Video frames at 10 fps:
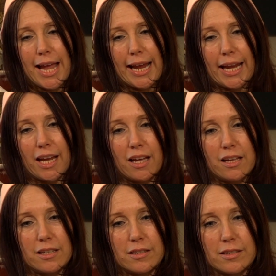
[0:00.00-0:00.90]

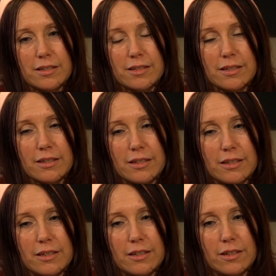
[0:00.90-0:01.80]
And
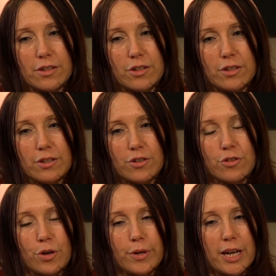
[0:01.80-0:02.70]

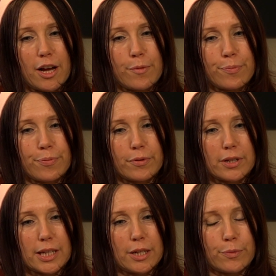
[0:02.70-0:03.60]
growing up,
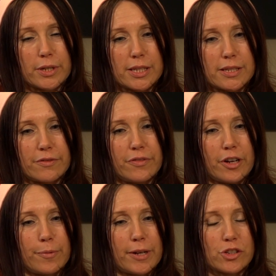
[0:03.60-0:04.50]
it was
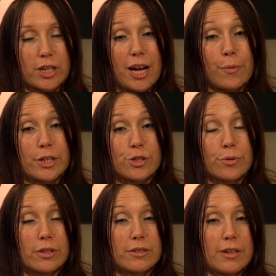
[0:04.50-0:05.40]
very much like
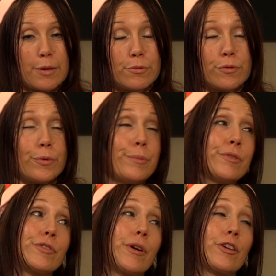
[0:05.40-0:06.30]
we
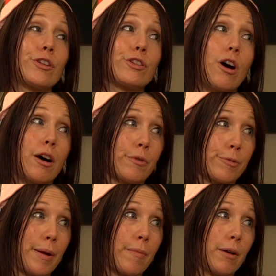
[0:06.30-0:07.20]
moved around a lot
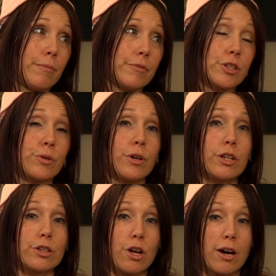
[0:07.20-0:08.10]
with my mom. So a
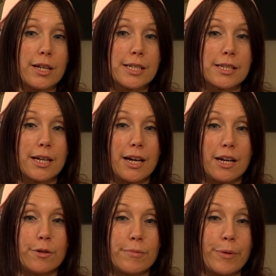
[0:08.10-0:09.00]
lot.
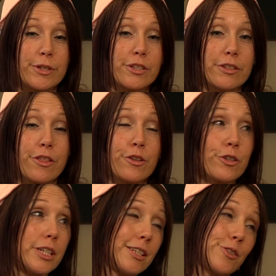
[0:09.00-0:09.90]
I went to
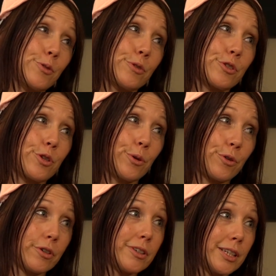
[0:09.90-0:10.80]
13 schools
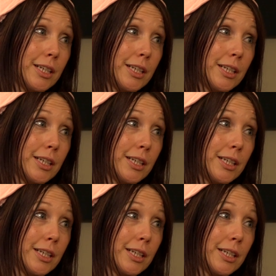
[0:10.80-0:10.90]
total.